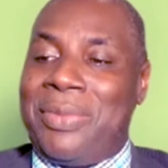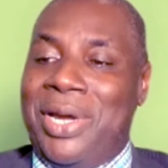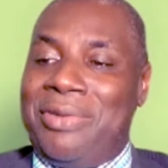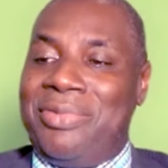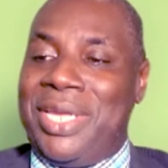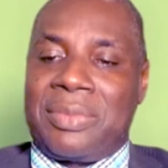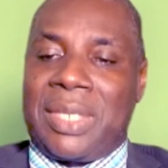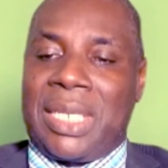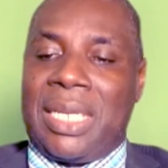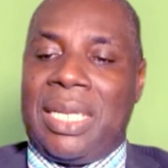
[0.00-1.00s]
going to read
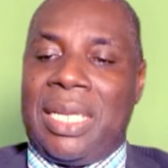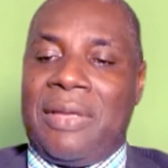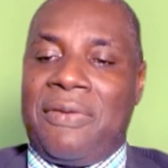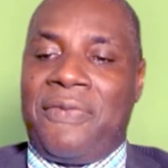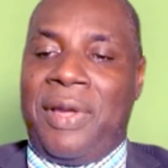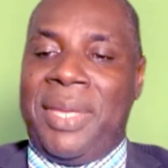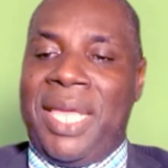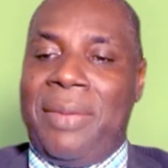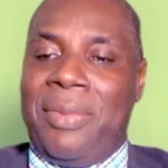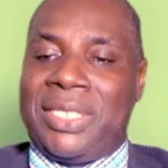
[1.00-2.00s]
from
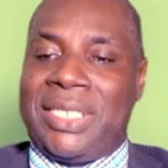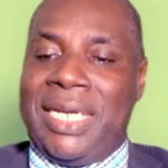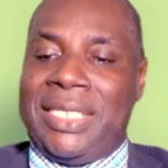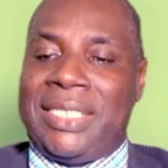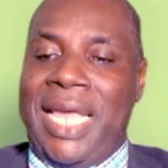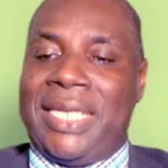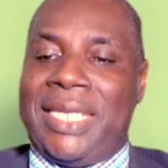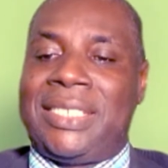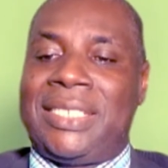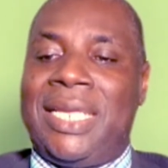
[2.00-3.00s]
Amos, and it
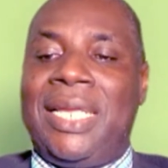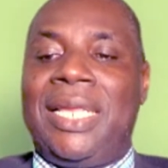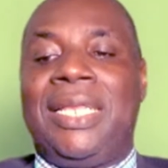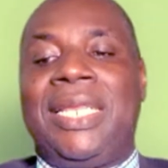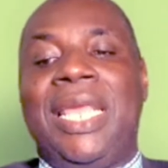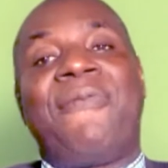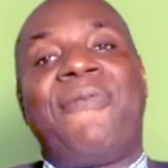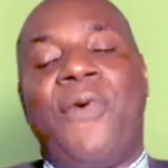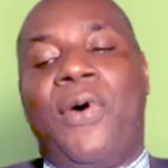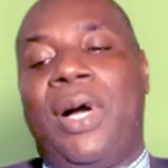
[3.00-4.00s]
says,
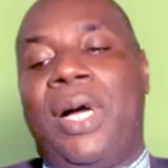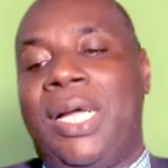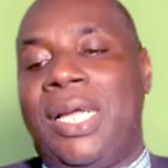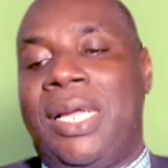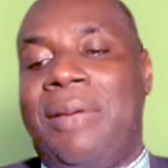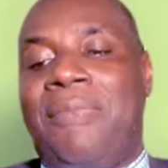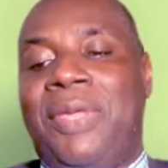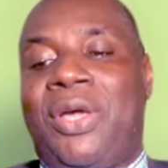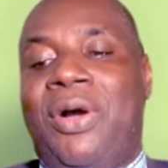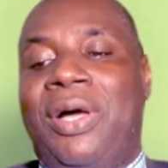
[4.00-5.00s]
therefore,
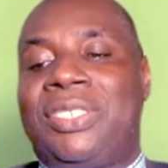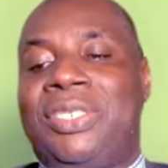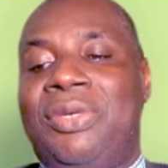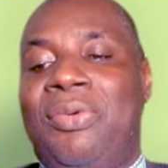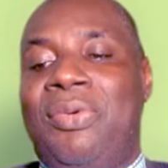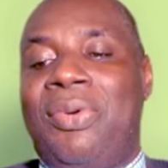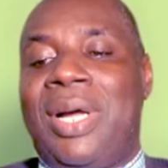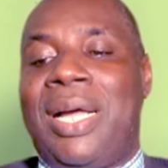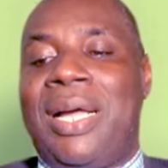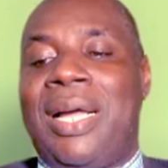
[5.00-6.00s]
because you
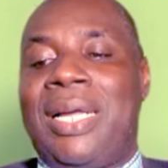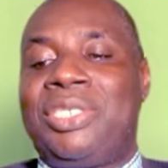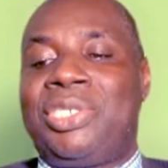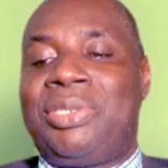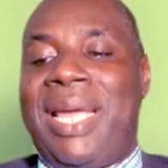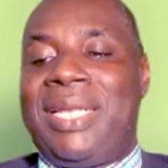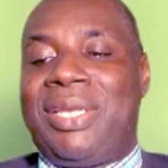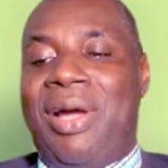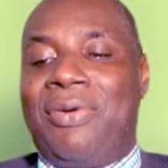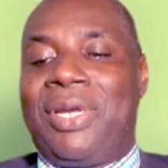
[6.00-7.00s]

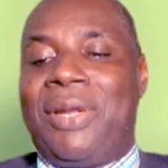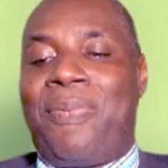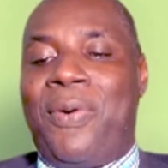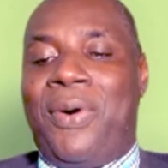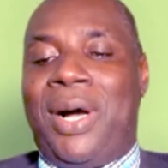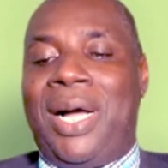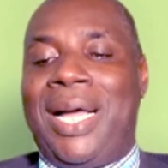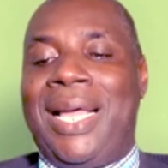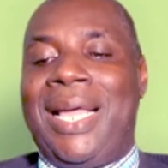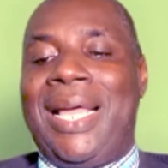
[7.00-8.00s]
tread down the
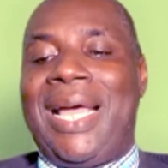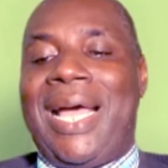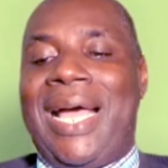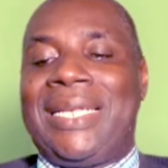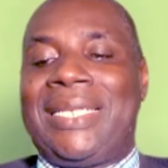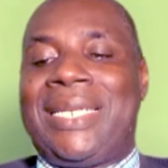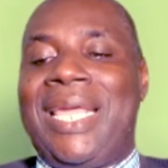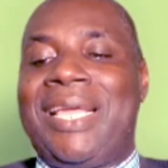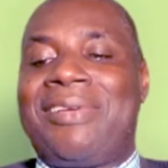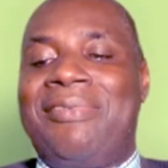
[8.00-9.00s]
poor and
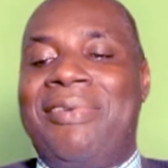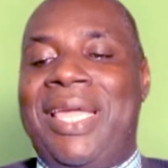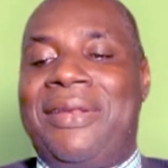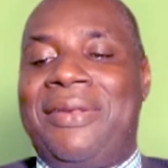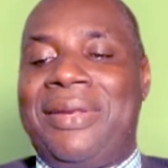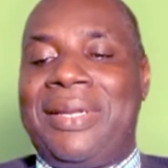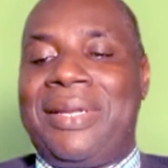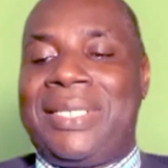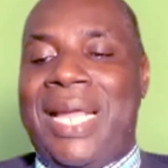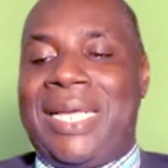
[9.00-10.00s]
take grain
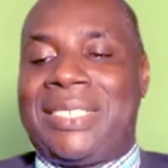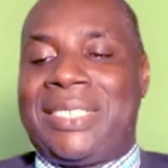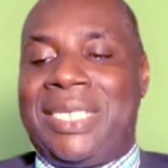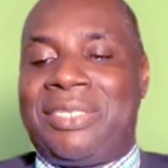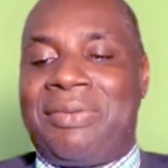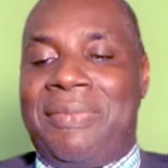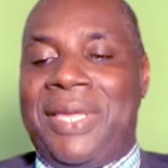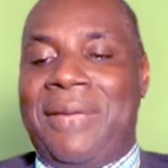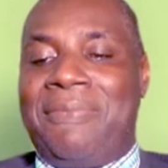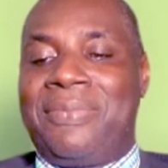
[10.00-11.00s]
taxes from
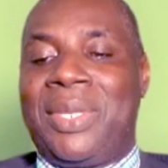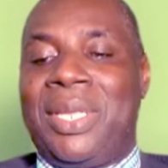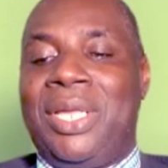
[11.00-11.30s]
him,